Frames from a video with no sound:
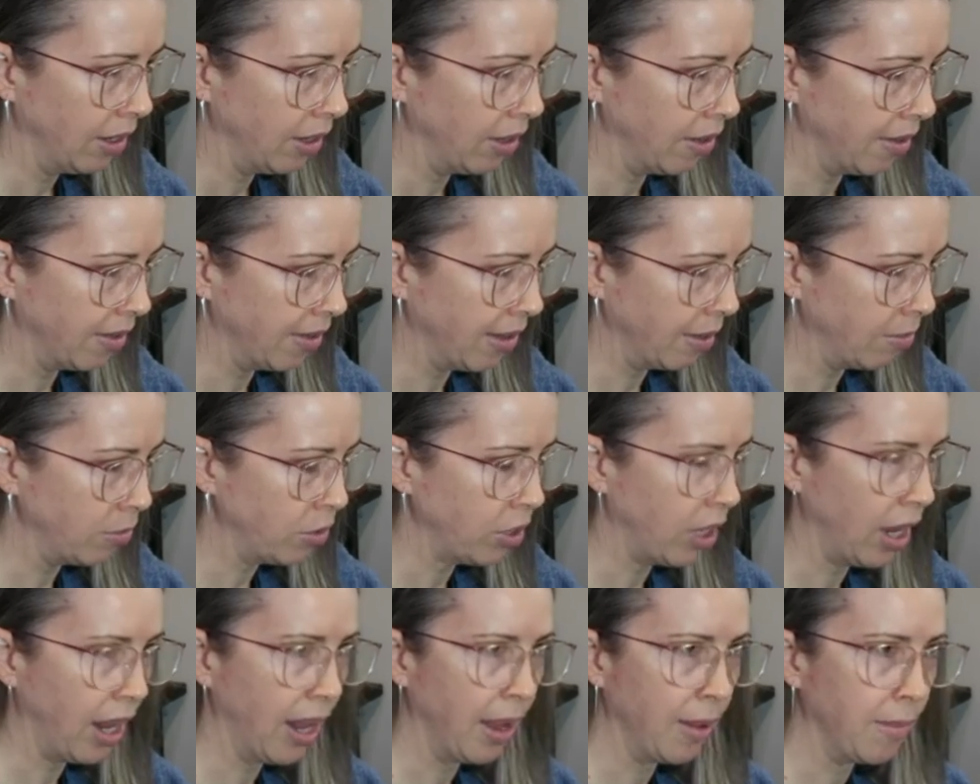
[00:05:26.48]
because
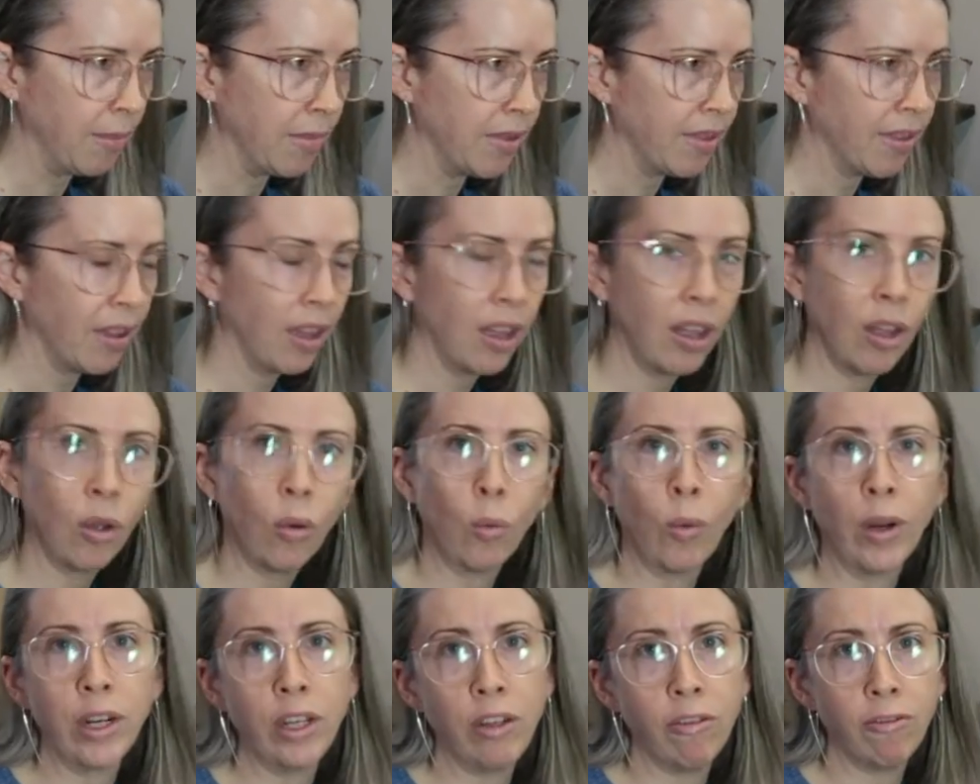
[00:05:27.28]
sometimes
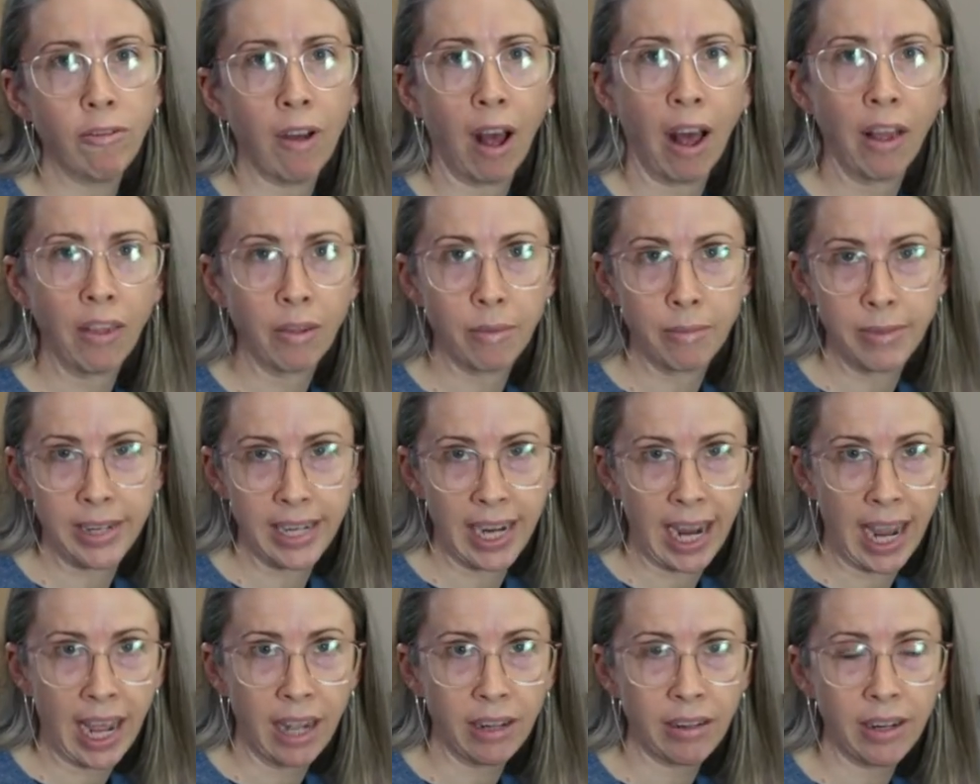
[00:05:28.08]
when you file them
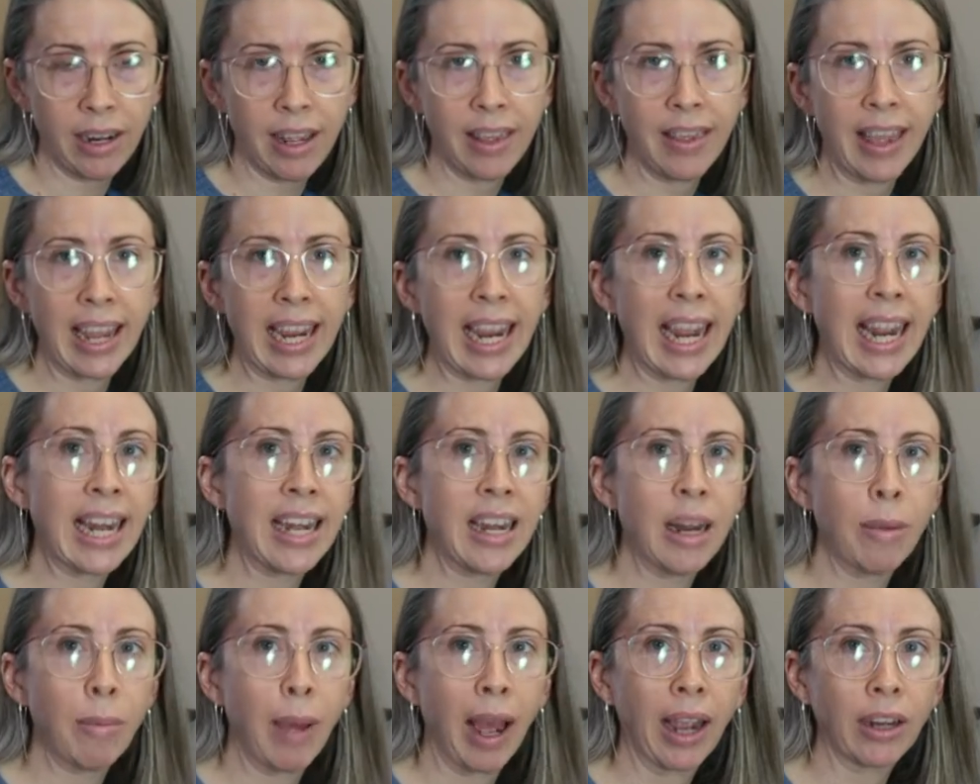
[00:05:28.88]
down they
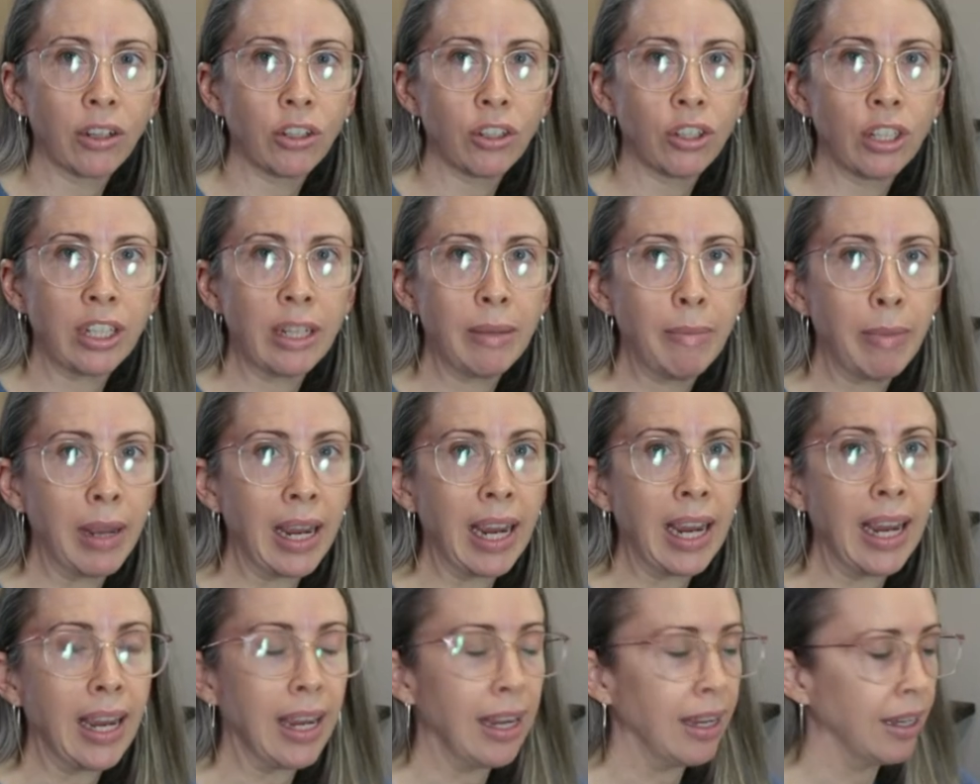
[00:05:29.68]
end up actually
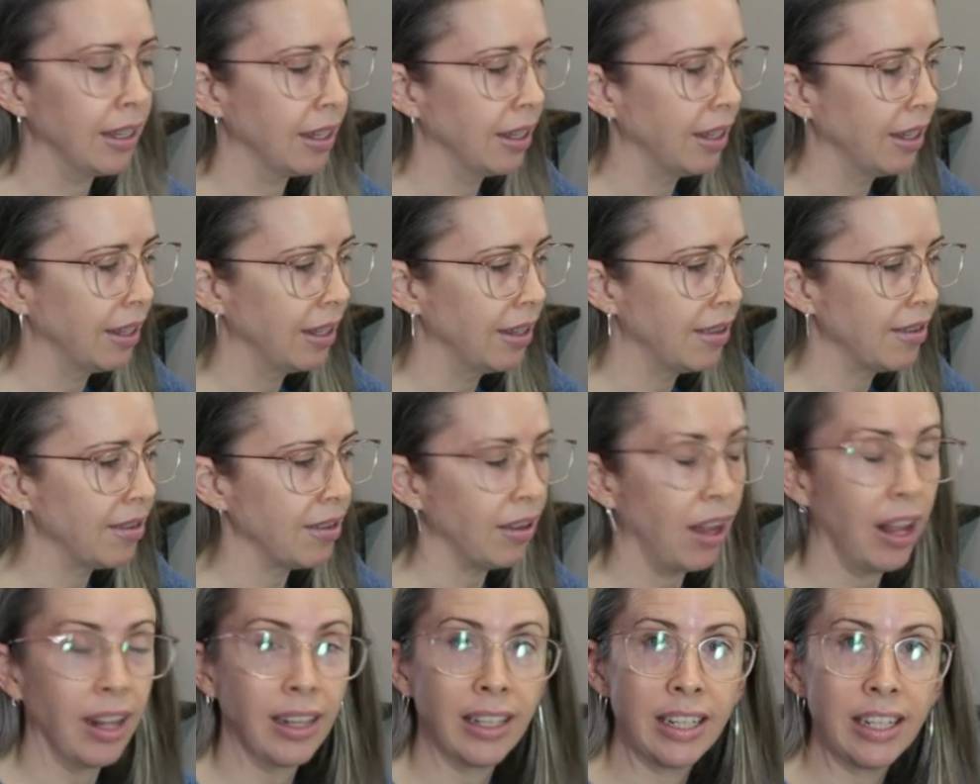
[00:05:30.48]
being
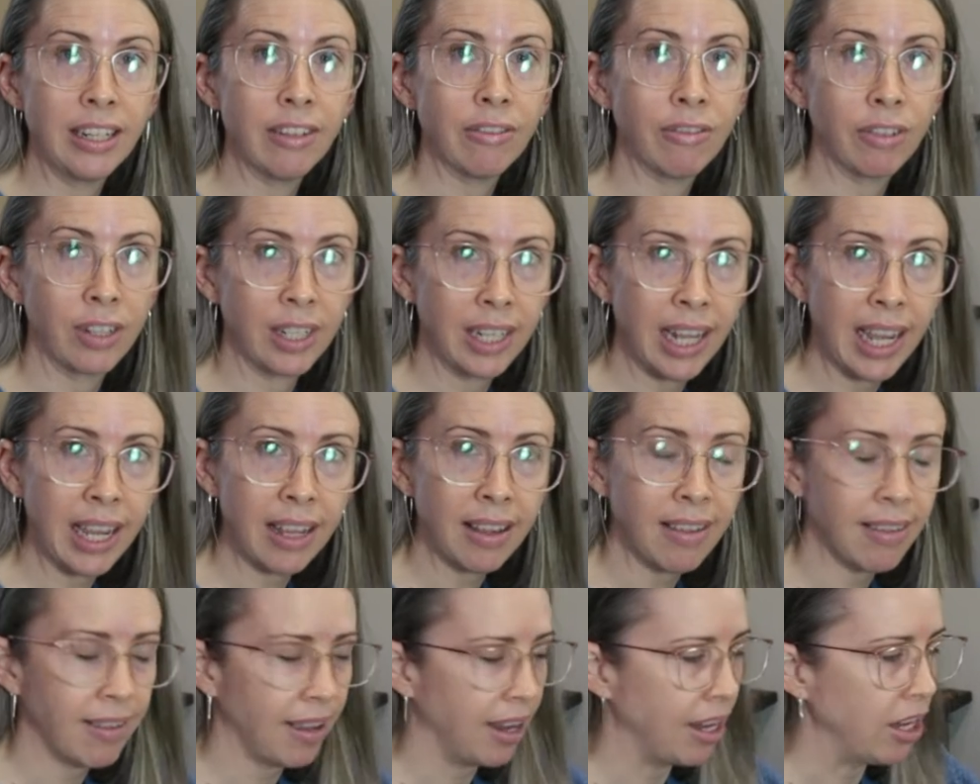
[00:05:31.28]
slightly different
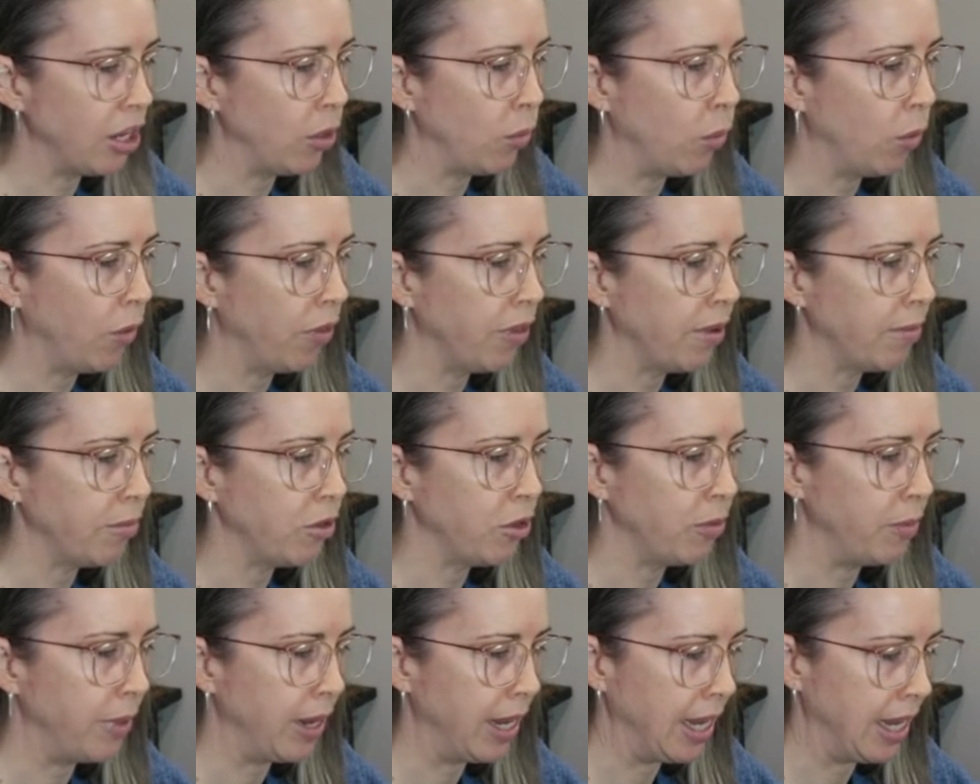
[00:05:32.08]
lengths and you want them
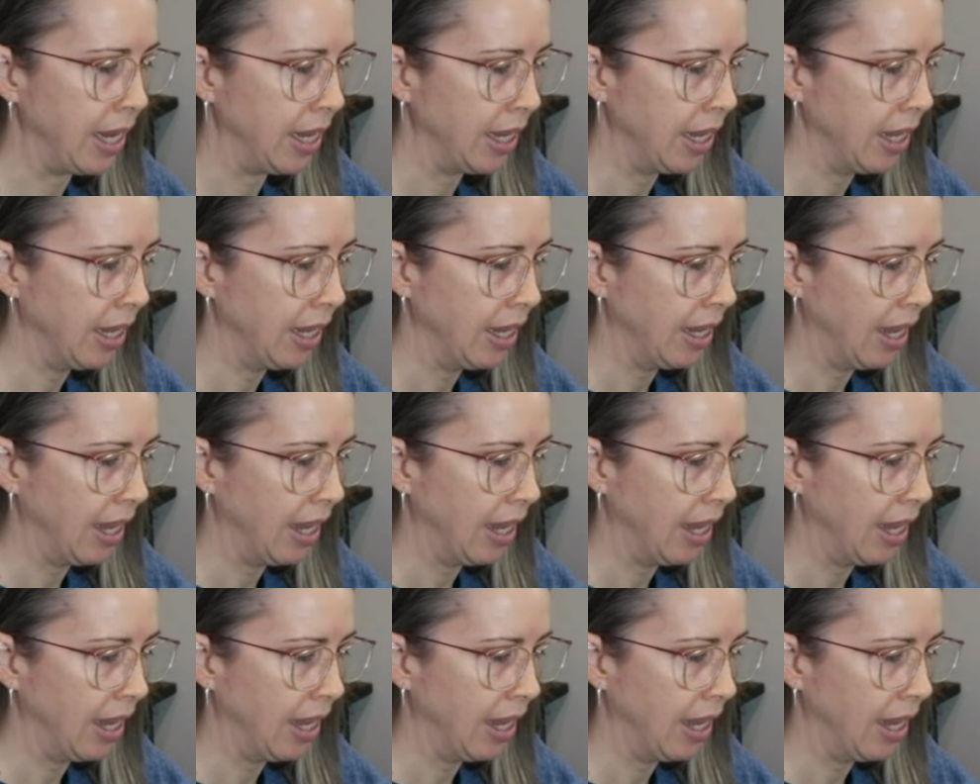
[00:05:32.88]
to be